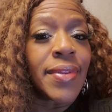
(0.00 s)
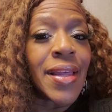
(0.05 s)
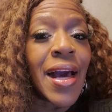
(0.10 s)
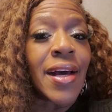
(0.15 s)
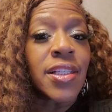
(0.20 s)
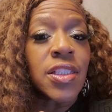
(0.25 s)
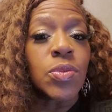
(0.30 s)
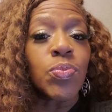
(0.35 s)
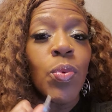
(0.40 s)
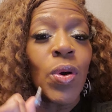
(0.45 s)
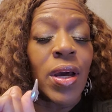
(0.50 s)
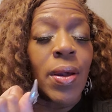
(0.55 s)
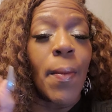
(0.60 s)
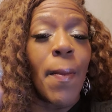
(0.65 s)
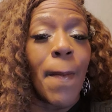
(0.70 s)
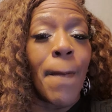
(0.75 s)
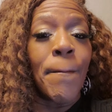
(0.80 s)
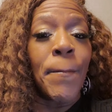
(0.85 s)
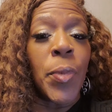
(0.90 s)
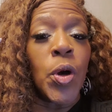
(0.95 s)
That's what,
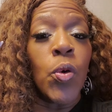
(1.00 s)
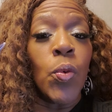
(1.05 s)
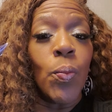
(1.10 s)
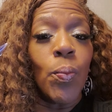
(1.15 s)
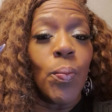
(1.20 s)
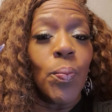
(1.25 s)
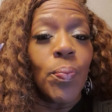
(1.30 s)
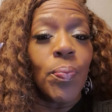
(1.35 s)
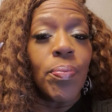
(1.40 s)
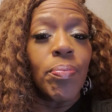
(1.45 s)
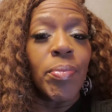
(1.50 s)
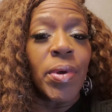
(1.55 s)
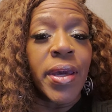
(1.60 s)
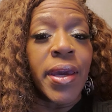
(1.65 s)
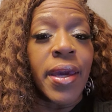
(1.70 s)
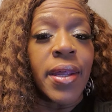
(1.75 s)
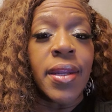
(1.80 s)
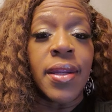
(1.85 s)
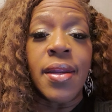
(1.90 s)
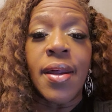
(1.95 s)
boom,
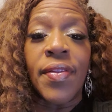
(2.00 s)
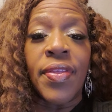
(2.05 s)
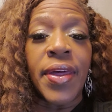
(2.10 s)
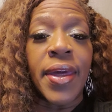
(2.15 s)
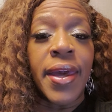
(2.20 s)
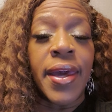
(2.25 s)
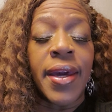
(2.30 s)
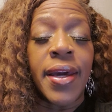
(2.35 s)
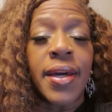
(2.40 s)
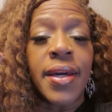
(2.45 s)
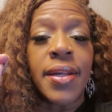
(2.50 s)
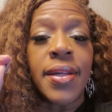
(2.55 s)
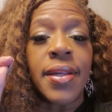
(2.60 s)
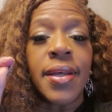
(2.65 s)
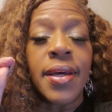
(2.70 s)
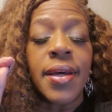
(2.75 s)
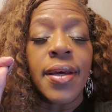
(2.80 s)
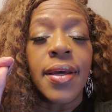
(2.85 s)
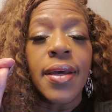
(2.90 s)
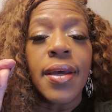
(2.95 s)
beginning of the
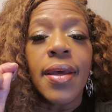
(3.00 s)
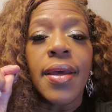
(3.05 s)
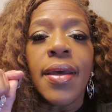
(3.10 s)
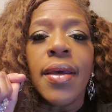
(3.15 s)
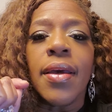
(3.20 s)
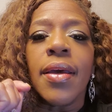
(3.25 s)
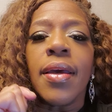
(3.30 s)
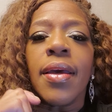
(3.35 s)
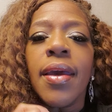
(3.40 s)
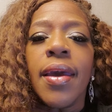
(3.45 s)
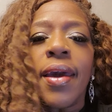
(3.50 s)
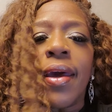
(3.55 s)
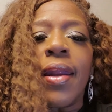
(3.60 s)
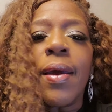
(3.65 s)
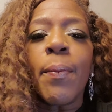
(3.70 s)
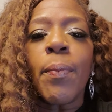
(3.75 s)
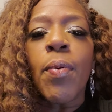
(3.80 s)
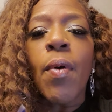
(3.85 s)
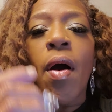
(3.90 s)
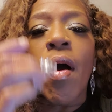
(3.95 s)
end.
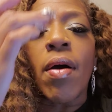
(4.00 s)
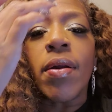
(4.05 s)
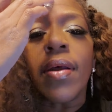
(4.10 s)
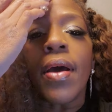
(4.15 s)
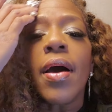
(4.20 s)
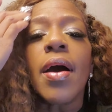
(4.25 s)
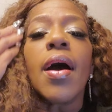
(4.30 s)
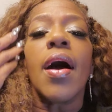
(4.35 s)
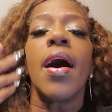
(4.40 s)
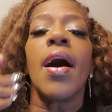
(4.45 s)
And it brought